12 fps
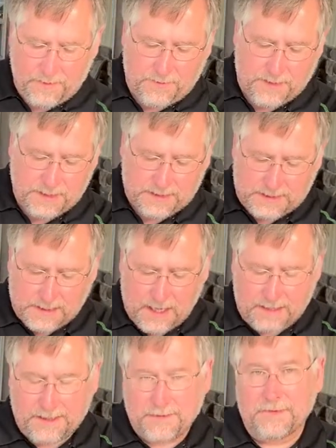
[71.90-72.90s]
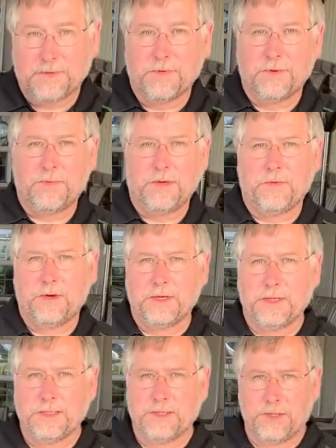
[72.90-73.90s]
on this side of it would be what
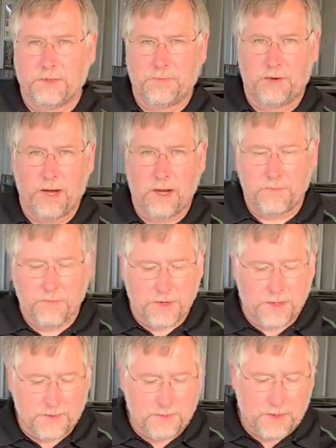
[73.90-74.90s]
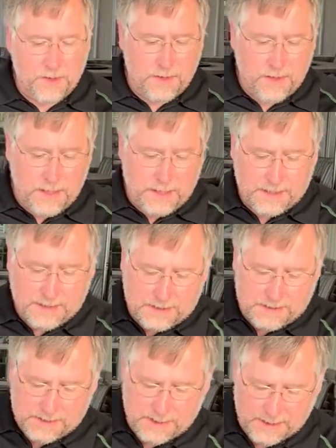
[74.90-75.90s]
is your prime rib, and this
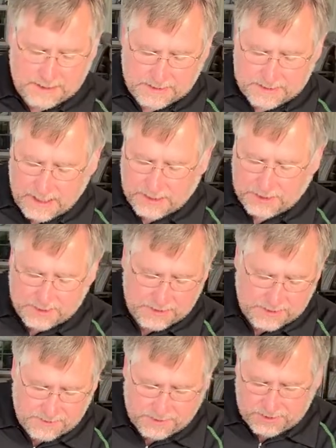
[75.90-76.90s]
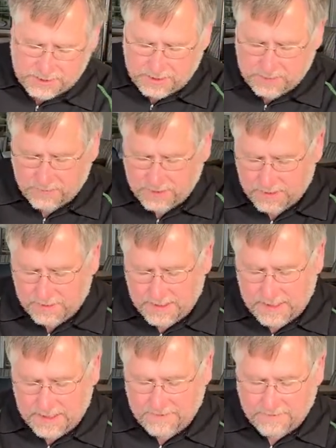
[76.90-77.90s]
is an extension. So the chuck will
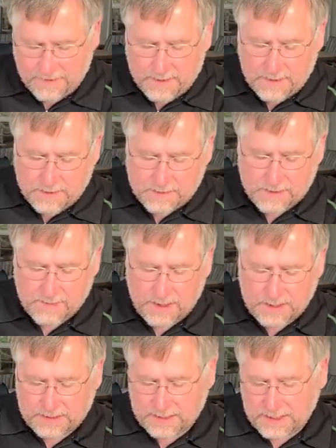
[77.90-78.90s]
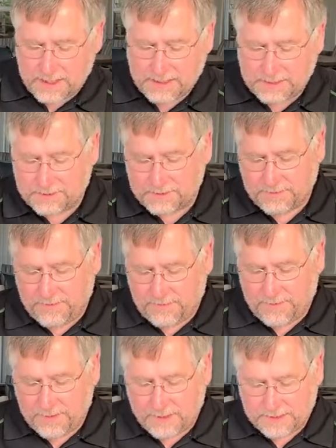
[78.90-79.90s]
have some nice steaks. There's a
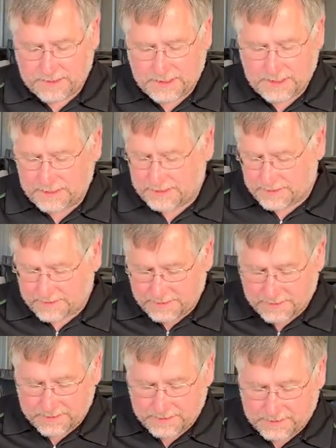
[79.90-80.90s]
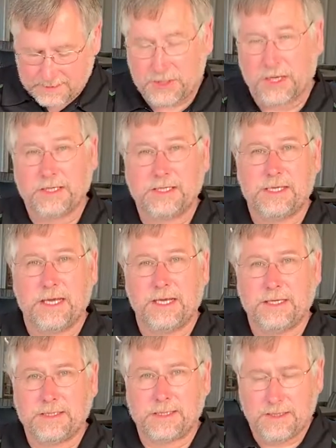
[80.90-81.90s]
few nice steaks in here as chuck
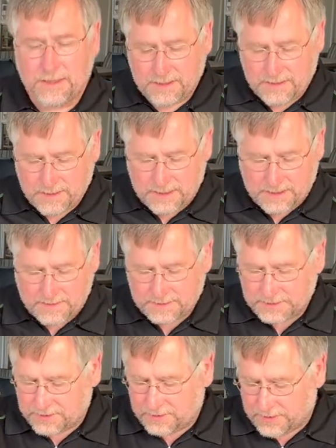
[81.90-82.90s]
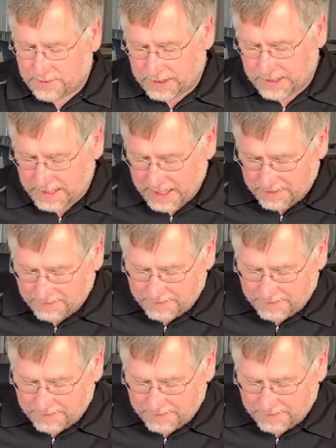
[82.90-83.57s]
steaks that you could get out